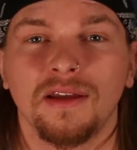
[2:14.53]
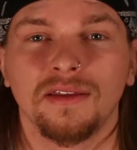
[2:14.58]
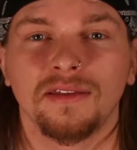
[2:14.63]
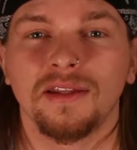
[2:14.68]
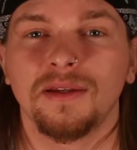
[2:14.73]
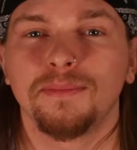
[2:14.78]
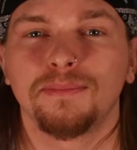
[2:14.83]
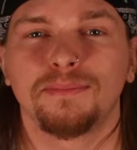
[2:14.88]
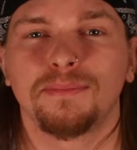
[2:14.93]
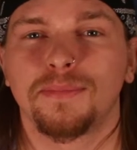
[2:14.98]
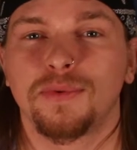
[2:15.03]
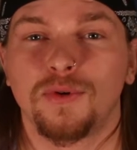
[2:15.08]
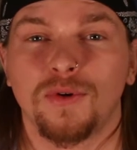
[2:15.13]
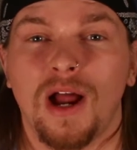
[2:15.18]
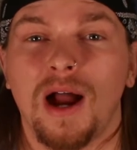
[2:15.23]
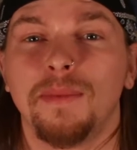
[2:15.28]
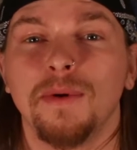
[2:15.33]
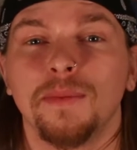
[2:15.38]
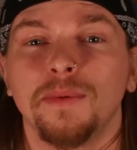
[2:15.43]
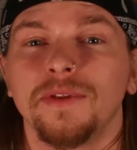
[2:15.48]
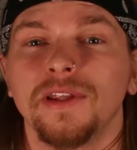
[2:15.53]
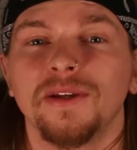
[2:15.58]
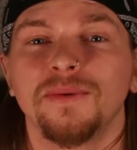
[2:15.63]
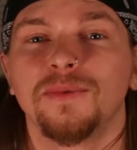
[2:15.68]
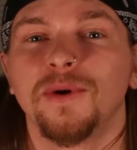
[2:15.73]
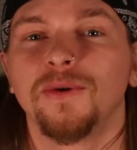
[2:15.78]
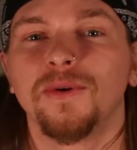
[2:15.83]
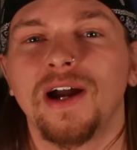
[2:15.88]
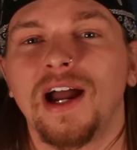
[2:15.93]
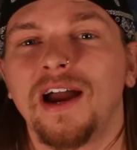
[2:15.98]
they probably
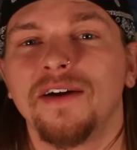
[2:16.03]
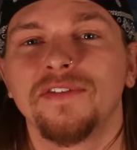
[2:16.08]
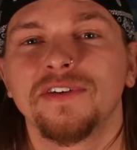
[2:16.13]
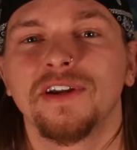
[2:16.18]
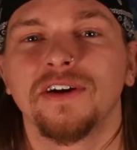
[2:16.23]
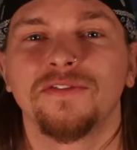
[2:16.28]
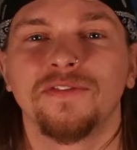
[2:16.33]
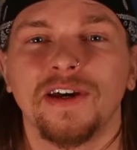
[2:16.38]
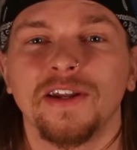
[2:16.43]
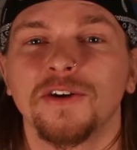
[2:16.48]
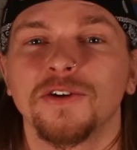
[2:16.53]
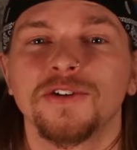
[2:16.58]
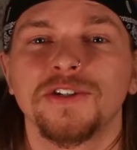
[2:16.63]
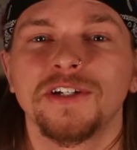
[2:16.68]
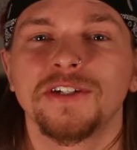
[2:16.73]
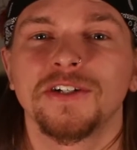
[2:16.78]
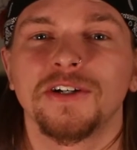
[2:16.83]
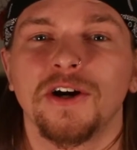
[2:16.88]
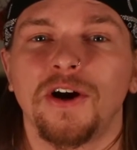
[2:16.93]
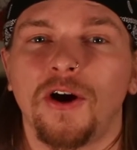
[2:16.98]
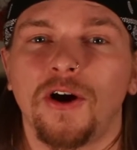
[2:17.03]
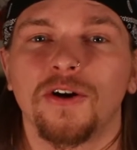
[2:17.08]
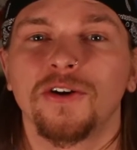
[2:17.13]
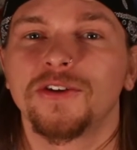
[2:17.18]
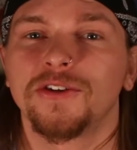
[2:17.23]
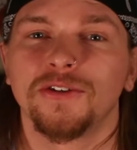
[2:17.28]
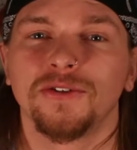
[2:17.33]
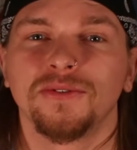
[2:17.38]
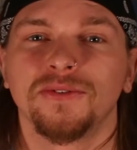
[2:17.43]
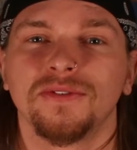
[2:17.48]
won't have enough energy to
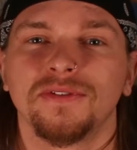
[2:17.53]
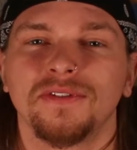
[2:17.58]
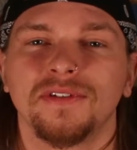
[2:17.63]
argue,